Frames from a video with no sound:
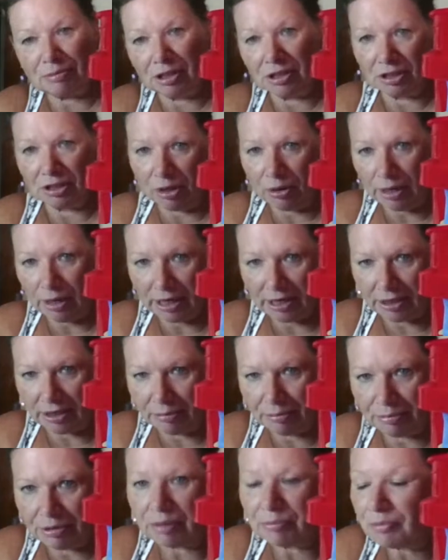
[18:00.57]
going to go
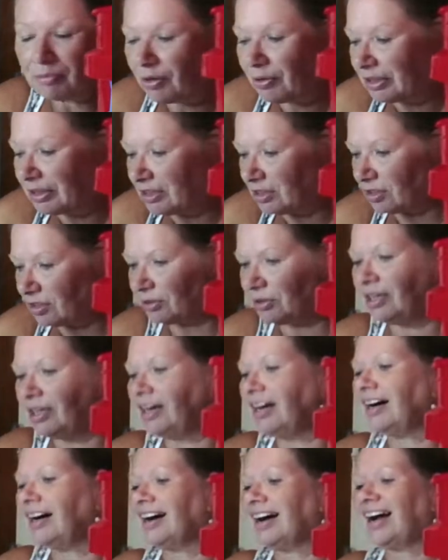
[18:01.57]
ahead, but I'm going to.
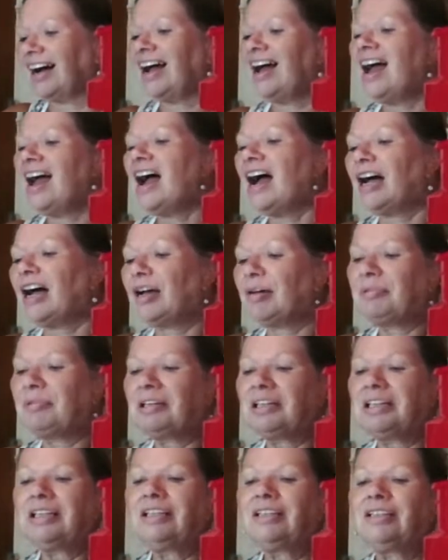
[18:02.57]
I'm
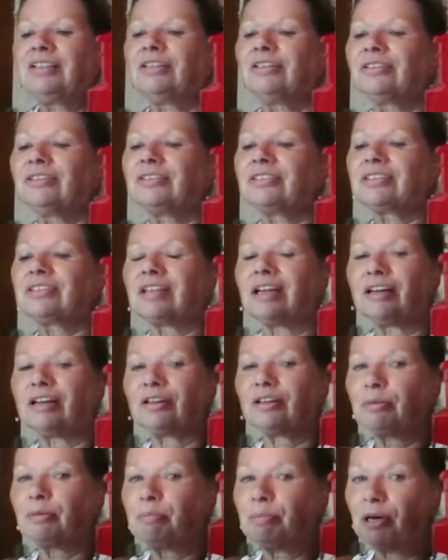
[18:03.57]
going to use
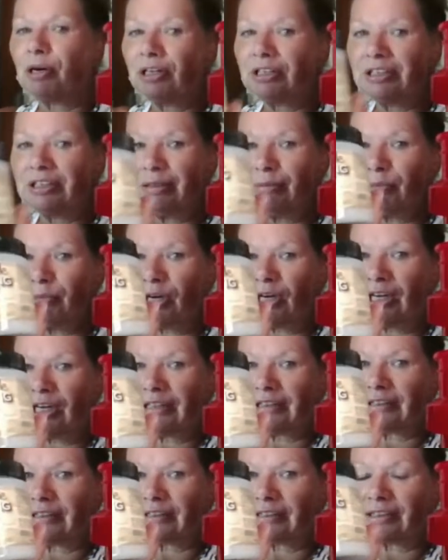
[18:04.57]
the Bonding
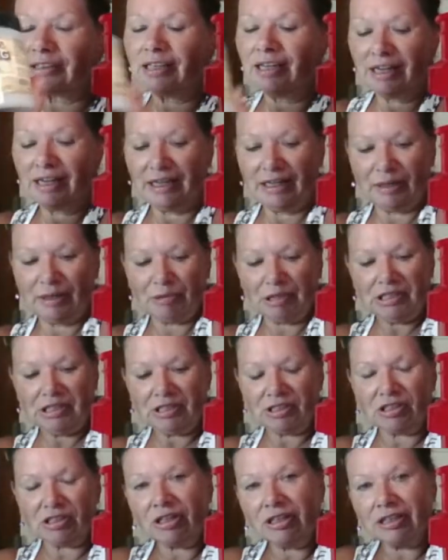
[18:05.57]
Boss, and I'm going
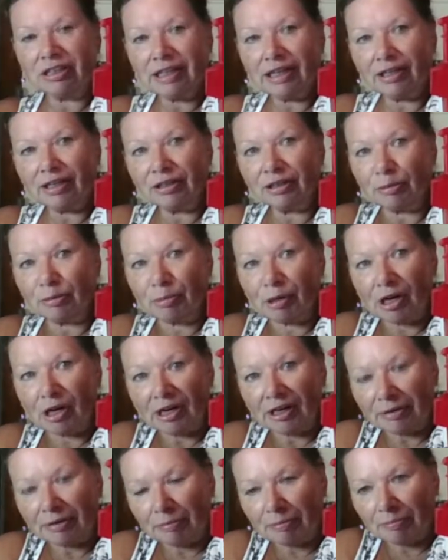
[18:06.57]
to start down at the
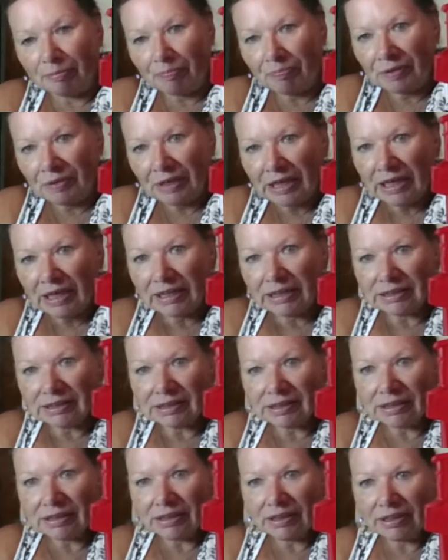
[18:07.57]
bottom. And
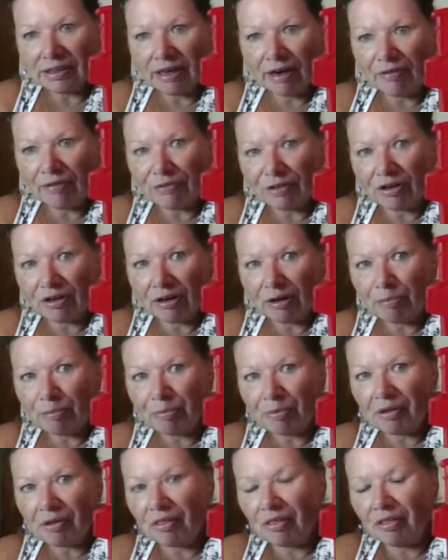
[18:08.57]
it's going to cover up
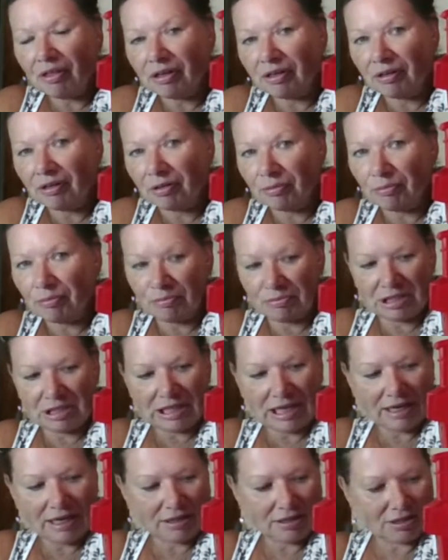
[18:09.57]
the
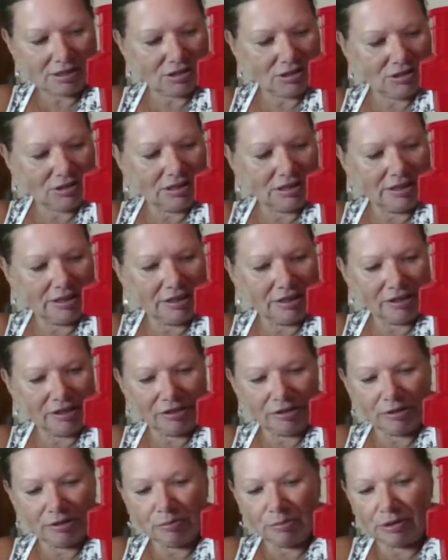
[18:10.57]
text on
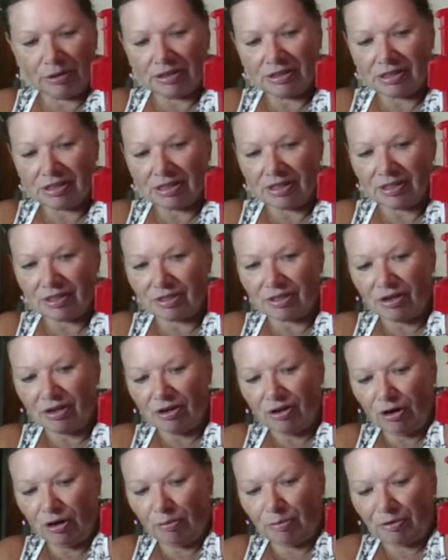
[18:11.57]
here where it says
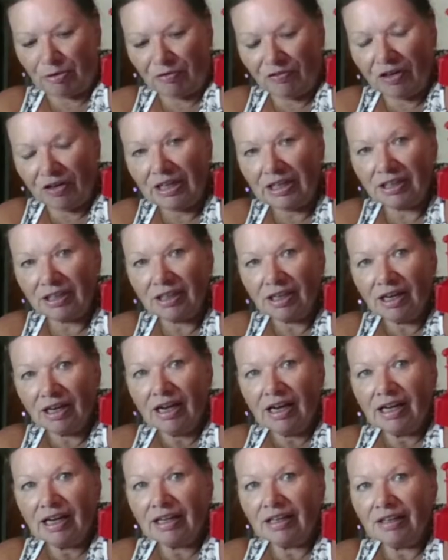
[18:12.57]
Harbor Freight.
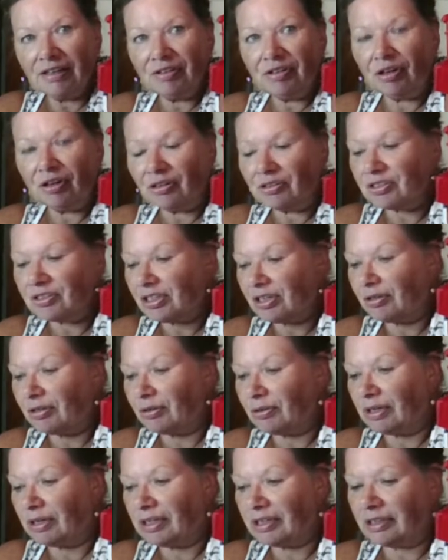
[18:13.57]
And
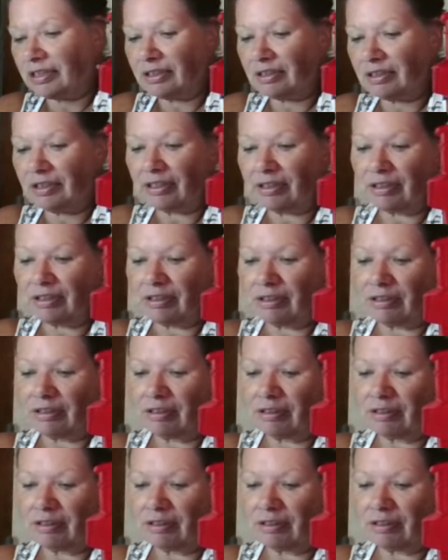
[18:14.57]
also I can then,